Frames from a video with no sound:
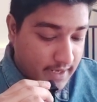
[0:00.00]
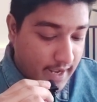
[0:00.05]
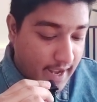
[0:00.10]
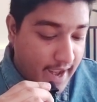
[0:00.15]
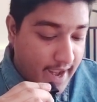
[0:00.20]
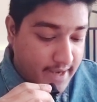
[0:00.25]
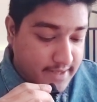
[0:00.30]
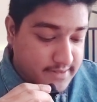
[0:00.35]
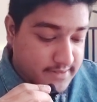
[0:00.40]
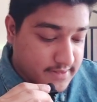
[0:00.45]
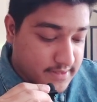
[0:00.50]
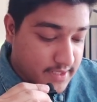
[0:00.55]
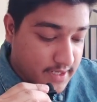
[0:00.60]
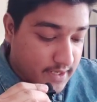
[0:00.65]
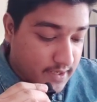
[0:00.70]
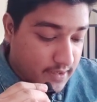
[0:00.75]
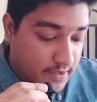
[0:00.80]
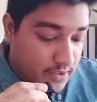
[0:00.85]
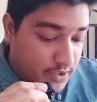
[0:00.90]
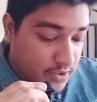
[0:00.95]

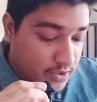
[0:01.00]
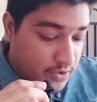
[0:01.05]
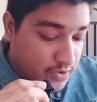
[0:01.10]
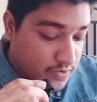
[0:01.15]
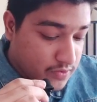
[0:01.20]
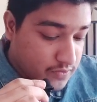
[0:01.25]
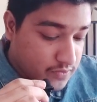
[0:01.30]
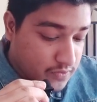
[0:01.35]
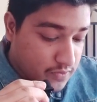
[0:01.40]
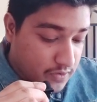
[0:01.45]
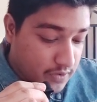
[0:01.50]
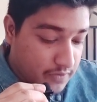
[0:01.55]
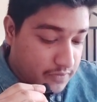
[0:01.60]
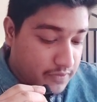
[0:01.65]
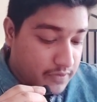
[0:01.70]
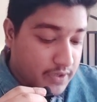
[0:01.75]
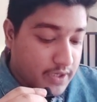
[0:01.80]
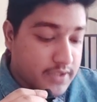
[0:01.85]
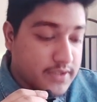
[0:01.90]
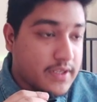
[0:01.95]
XD. So
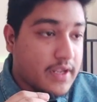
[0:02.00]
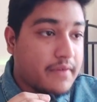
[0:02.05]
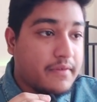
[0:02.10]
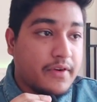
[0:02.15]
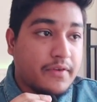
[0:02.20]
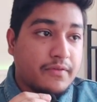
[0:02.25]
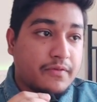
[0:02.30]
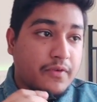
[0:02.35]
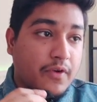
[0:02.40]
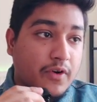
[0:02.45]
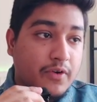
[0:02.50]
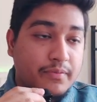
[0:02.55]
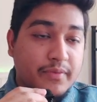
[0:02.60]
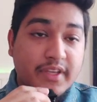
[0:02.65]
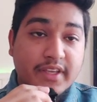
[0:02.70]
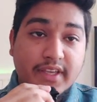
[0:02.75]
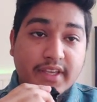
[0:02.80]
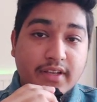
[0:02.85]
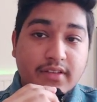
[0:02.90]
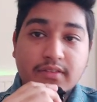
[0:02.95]
if you guys haven't followed
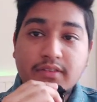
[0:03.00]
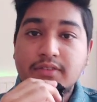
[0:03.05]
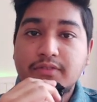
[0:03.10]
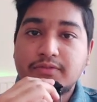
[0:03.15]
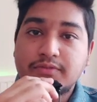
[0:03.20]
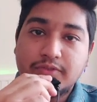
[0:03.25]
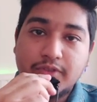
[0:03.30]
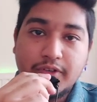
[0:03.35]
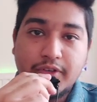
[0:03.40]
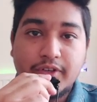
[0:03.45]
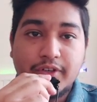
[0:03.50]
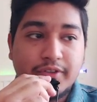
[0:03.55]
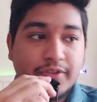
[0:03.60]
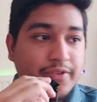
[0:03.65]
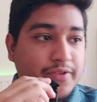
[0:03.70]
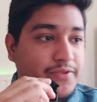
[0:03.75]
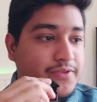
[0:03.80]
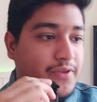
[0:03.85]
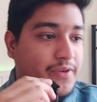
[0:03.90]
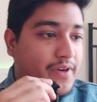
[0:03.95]
me yet, so you can
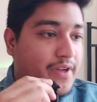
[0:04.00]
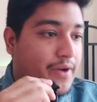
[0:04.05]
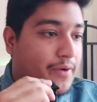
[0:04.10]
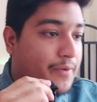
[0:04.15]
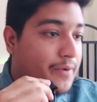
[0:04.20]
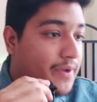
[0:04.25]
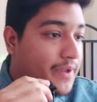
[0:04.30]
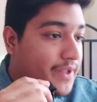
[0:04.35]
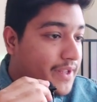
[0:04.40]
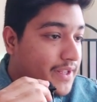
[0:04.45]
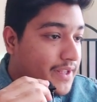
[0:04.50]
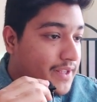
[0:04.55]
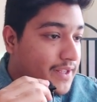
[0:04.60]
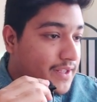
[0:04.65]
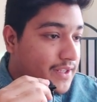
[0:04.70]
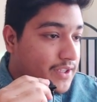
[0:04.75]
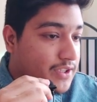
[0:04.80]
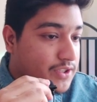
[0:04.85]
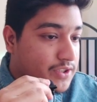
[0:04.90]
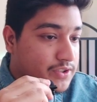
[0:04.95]
do so now.
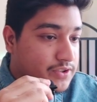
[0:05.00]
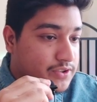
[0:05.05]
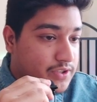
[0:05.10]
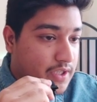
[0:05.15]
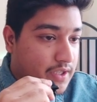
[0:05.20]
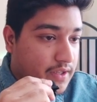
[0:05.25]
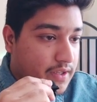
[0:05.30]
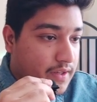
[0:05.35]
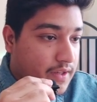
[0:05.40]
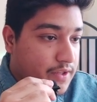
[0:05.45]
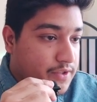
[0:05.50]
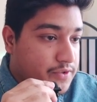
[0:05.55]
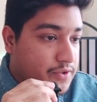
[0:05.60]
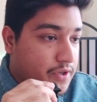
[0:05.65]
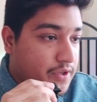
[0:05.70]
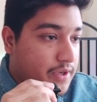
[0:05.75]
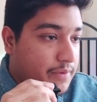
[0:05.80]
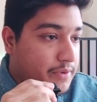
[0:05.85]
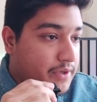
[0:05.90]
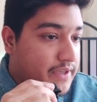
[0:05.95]

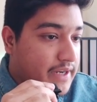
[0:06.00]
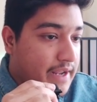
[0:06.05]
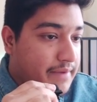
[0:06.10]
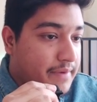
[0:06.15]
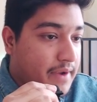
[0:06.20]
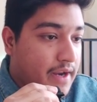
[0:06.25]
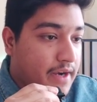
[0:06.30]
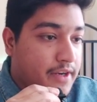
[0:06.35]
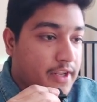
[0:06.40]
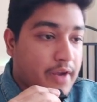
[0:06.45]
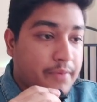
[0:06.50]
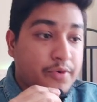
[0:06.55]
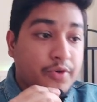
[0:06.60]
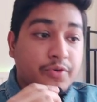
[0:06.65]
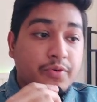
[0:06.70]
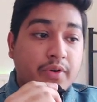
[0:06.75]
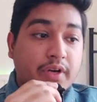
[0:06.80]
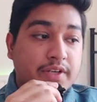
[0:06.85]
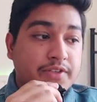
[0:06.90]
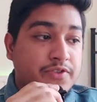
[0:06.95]
So you have to type it and you have to
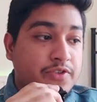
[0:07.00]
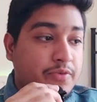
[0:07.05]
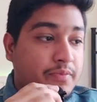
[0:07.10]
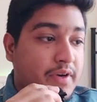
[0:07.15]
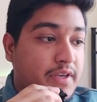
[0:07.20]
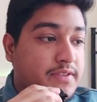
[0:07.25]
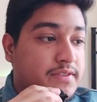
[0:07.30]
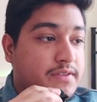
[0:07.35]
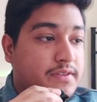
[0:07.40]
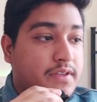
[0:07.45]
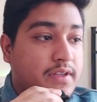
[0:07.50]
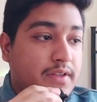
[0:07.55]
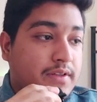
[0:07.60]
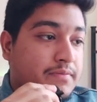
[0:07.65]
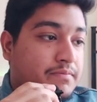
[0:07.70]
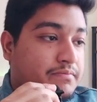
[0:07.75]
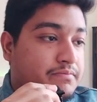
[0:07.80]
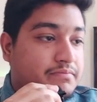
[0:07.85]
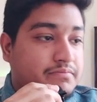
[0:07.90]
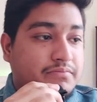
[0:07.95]
do customize
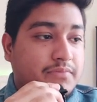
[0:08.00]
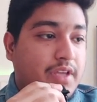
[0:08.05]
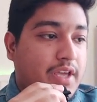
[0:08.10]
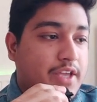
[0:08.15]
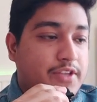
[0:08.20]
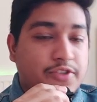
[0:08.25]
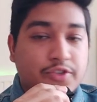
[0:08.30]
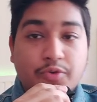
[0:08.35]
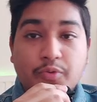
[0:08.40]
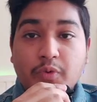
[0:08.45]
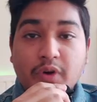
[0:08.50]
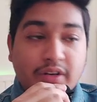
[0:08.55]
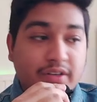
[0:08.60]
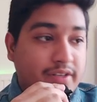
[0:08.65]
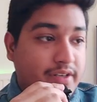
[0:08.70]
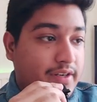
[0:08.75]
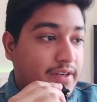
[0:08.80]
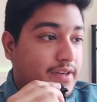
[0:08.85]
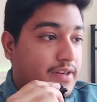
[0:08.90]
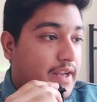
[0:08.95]
as you
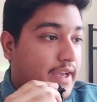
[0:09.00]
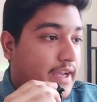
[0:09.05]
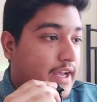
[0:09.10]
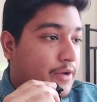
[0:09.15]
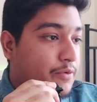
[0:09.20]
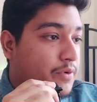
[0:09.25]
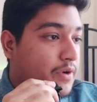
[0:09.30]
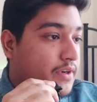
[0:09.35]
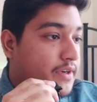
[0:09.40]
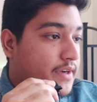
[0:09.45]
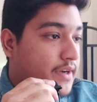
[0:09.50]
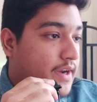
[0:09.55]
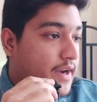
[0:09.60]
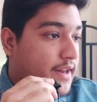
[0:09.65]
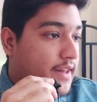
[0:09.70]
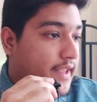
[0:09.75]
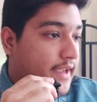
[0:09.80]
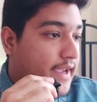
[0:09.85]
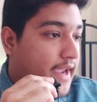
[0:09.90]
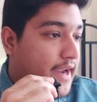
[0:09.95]
want it. Like I
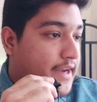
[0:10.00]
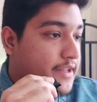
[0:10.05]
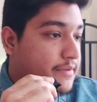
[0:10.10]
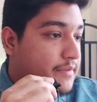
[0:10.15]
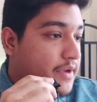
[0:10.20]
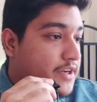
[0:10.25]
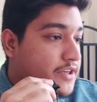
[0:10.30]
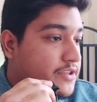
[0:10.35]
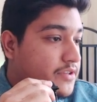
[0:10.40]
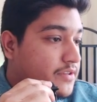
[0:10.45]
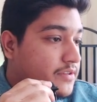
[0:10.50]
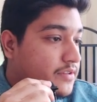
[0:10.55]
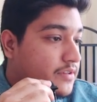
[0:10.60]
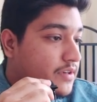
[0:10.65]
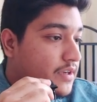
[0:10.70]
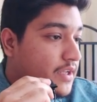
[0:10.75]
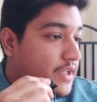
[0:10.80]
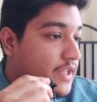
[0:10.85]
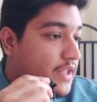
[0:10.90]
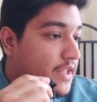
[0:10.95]
want like animation
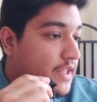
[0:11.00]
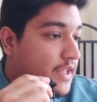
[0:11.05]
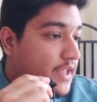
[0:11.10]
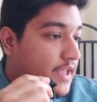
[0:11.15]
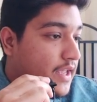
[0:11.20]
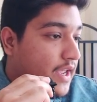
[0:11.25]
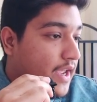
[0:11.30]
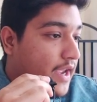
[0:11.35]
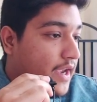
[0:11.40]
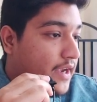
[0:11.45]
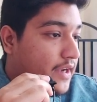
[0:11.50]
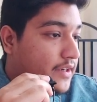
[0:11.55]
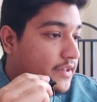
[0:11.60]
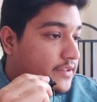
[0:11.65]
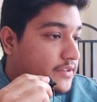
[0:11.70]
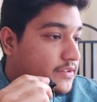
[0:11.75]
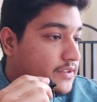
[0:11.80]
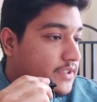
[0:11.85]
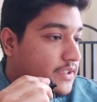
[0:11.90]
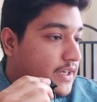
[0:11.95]

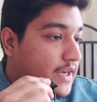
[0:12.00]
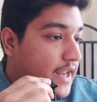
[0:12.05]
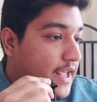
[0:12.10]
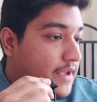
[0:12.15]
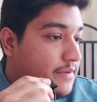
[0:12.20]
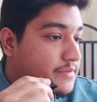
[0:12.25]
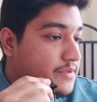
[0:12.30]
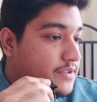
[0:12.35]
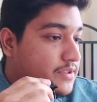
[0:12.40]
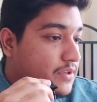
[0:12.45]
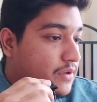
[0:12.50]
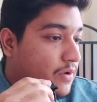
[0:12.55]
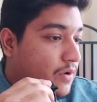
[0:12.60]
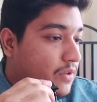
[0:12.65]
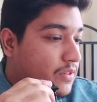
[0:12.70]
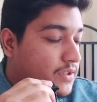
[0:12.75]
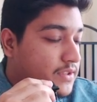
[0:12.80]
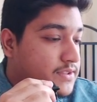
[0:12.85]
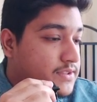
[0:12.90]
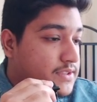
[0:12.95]
and claps,
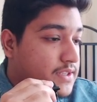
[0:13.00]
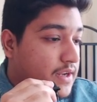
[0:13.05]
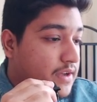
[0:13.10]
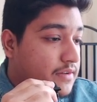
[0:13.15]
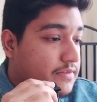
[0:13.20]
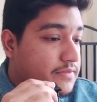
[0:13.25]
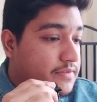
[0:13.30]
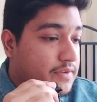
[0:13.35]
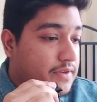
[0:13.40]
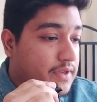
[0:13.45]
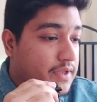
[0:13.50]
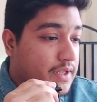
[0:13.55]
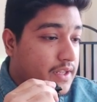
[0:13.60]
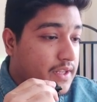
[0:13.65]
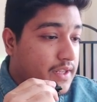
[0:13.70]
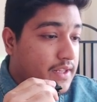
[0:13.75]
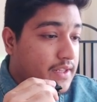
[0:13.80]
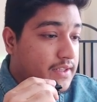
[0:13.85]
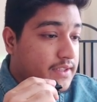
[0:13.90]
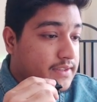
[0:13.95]
all the stuff.
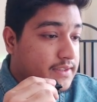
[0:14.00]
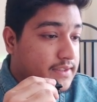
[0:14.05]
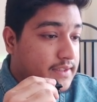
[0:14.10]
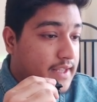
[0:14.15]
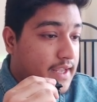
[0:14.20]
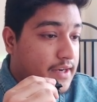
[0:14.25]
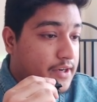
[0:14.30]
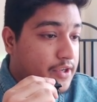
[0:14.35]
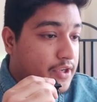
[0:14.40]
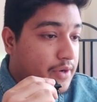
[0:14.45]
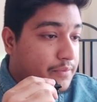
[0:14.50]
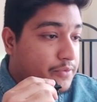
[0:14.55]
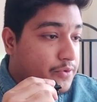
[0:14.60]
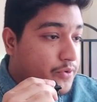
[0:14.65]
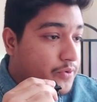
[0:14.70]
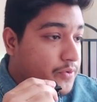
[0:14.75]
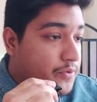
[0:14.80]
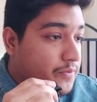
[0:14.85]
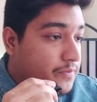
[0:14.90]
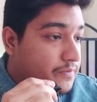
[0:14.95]
Then you have
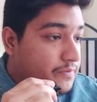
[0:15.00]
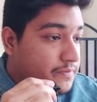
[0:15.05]
to